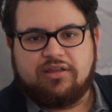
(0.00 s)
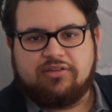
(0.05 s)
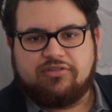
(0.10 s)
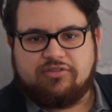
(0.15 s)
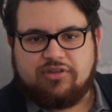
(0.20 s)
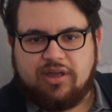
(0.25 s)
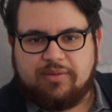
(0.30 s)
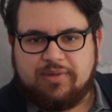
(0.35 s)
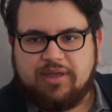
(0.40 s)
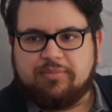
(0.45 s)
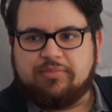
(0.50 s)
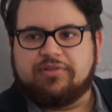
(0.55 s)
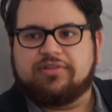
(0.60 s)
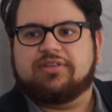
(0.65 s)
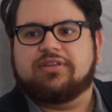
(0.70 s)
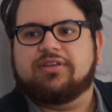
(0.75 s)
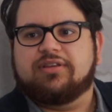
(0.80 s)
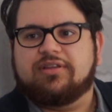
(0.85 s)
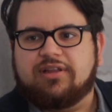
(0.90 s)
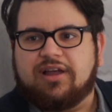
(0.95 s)
So I'm able
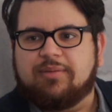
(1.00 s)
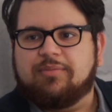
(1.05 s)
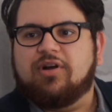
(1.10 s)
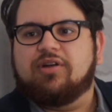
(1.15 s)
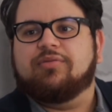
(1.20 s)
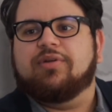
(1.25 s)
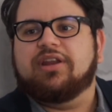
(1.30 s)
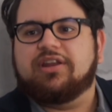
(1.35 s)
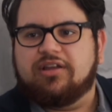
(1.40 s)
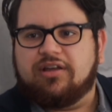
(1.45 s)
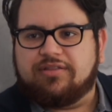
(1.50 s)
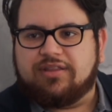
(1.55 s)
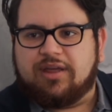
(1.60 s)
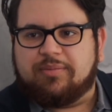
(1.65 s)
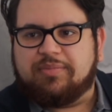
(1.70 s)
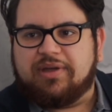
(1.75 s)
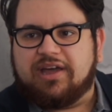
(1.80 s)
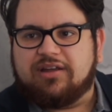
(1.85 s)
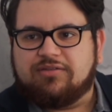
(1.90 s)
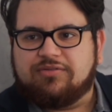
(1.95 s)
to, I'm already on that
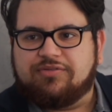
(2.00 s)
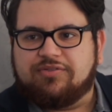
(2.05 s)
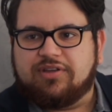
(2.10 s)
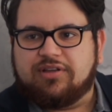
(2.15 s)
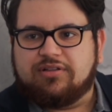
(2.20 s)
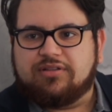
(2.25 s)
battlefield.